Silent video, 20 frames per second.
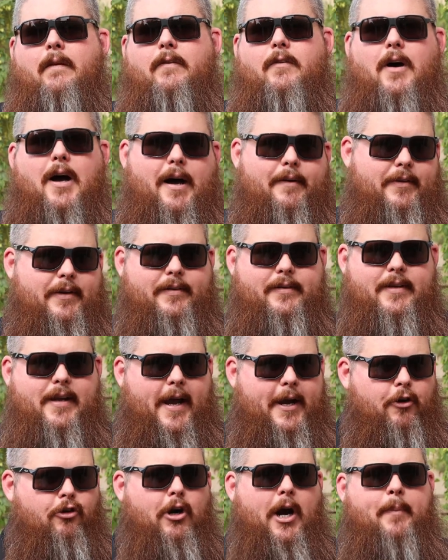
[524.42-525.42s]
So obviously
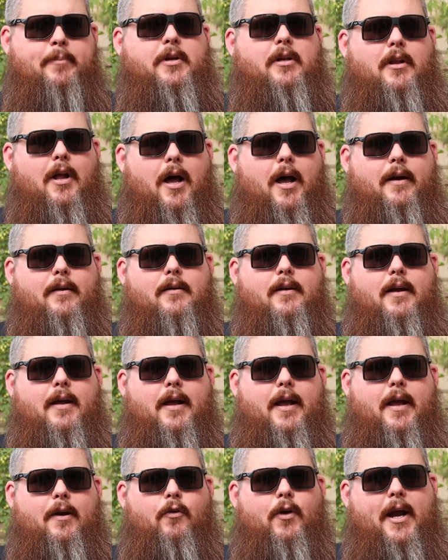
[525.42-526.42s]
I griped a lot,
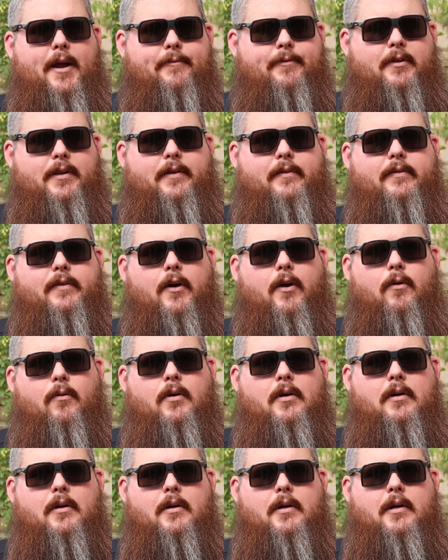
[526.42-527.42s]
and rightfully so,
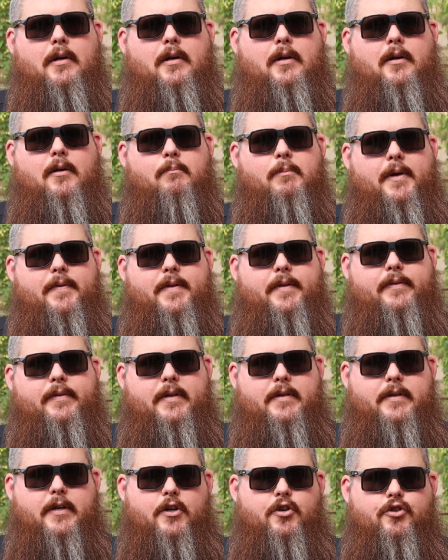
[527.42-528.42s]
but this
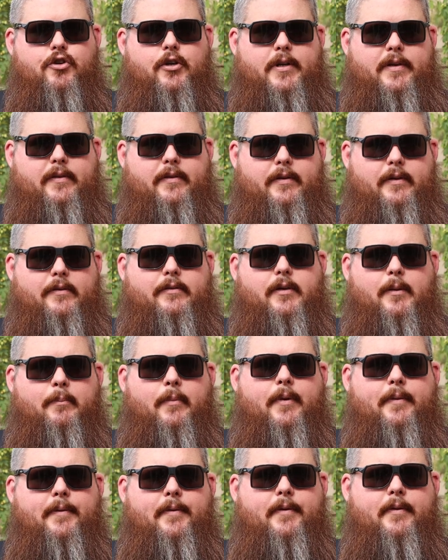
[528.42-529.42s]
is a good
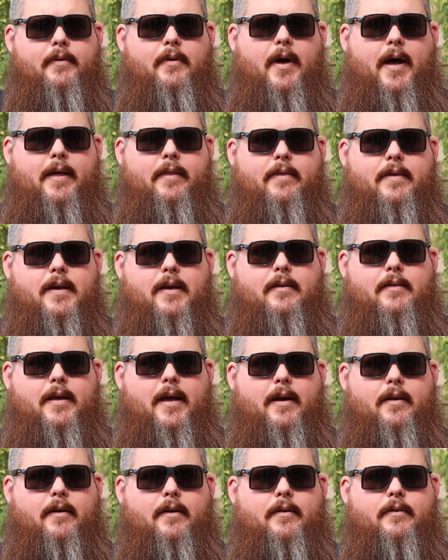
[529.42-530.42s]
system. I think
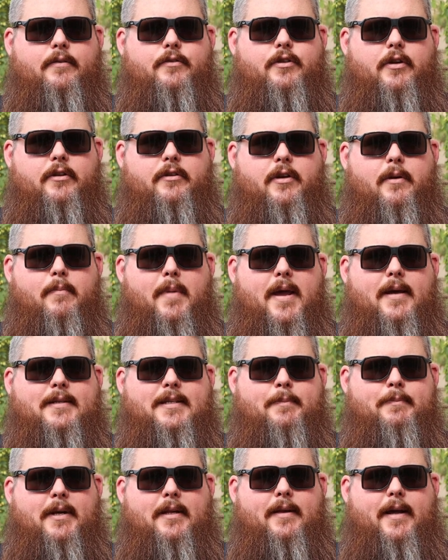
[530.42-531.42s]
that to make
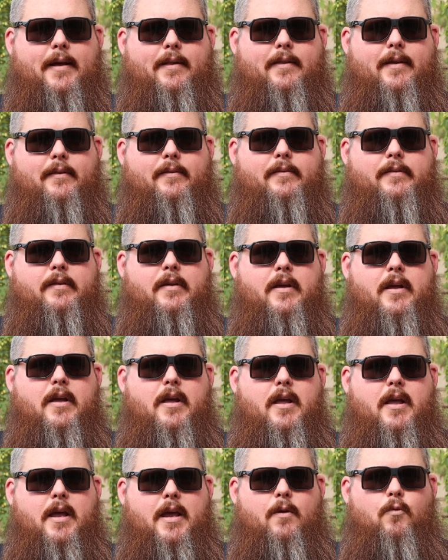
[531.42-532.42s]
something like this
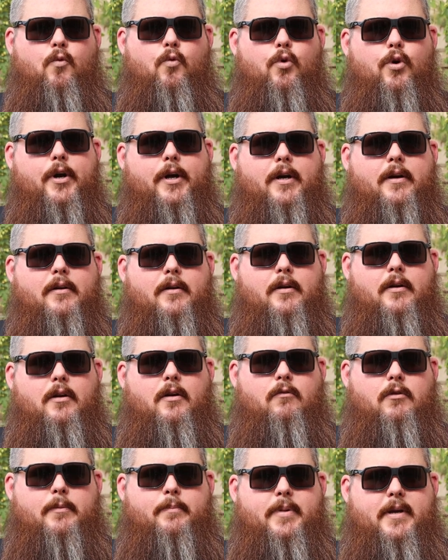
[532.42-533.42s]
in wood
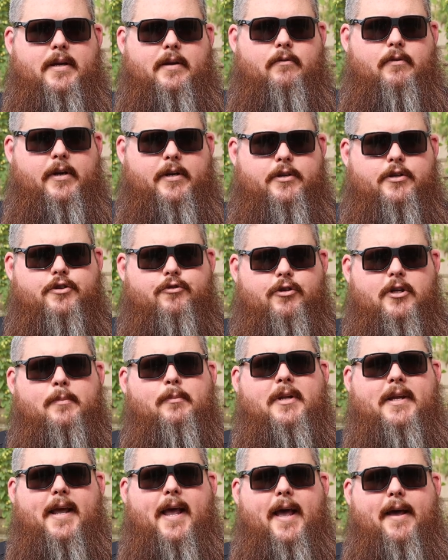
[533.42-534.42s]
would be
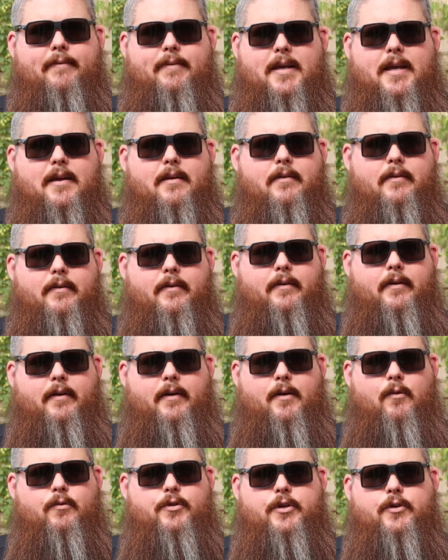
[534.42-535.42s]
extremely heavy.
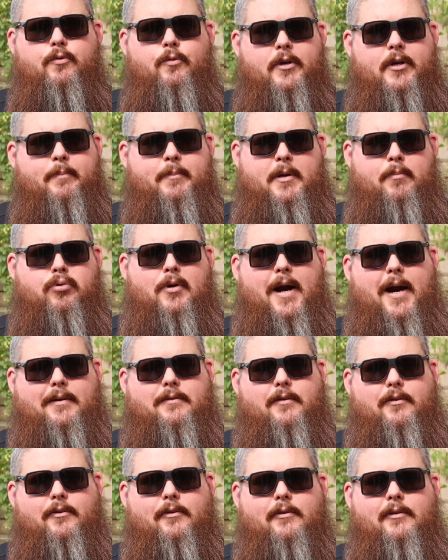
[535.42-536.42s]
It just wouldn't be
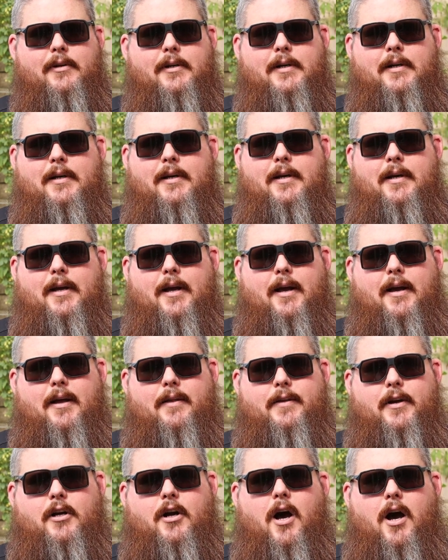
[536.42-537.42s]
practical.
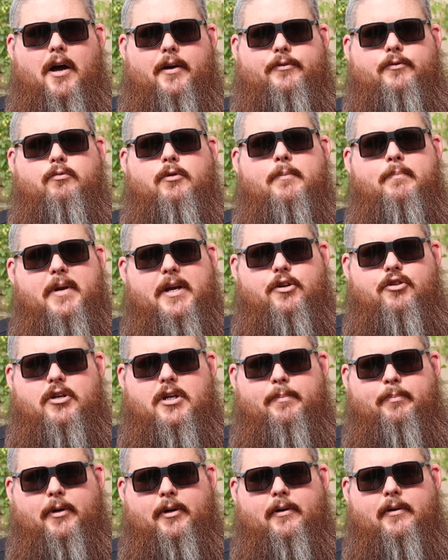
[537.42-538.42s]
The cost would be
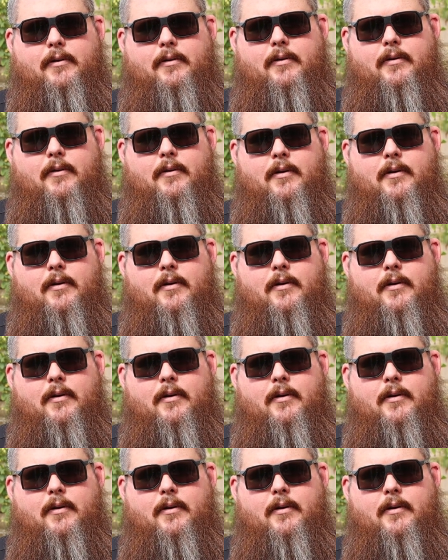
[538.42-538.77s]
cheaper,